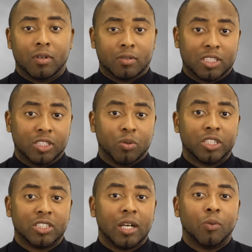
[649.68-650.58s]

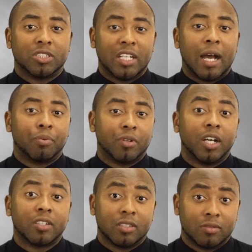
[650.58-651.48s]
situation that was not
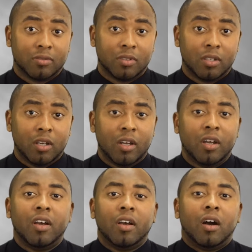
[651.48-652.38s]
productive?
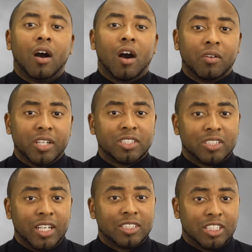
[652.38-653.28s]
All these
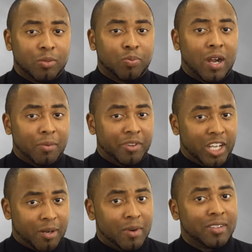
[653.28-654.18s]
things that you're probably
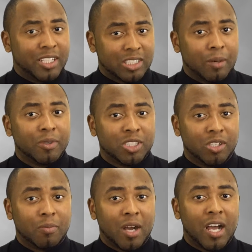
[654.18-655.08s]
thinking about that's coming to
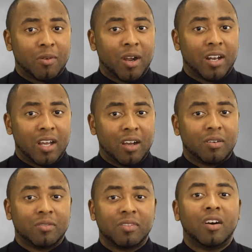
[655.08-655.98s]
your mind right
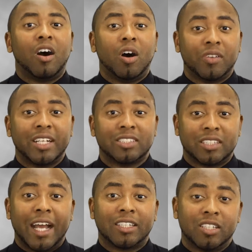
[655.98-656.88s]
now, all that's
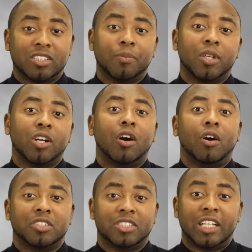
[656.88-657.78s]
actually something
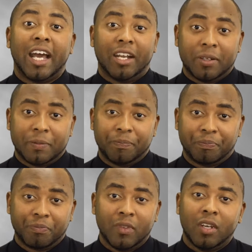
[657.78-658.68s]
called static.
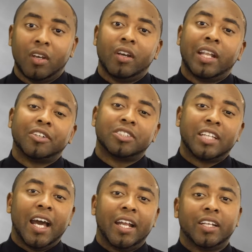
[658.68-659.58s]
Now,
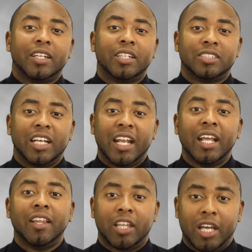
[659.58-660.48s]
static is
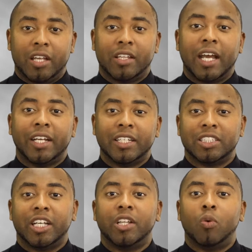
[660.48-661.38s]
anything that
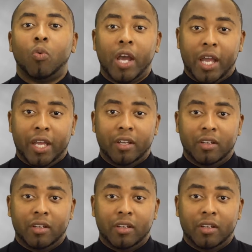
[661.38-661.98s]
gets in the way